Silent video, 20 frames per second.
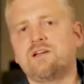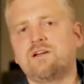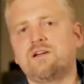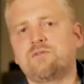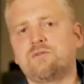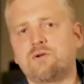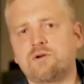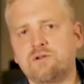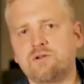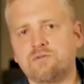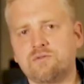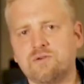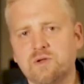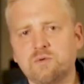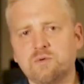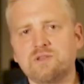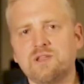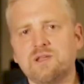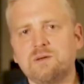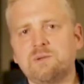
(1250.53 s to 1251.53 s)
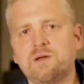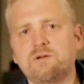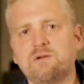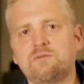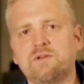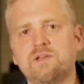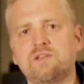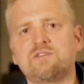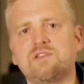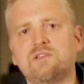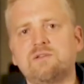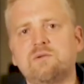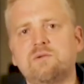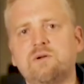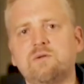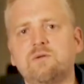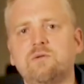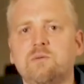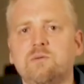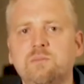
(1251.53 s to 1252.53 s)
for the Floating Man
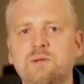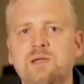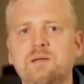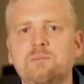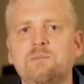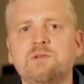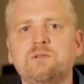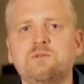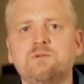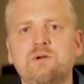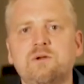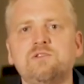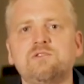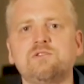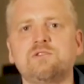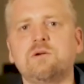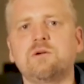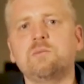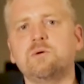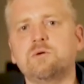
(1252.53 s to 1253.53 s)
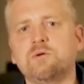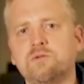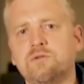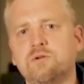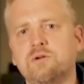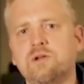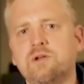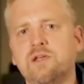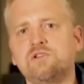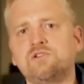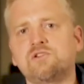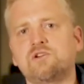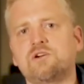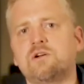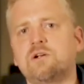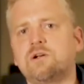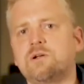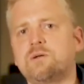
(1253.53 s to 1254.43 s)
Festival, you will be able to enjoy a beautiful nature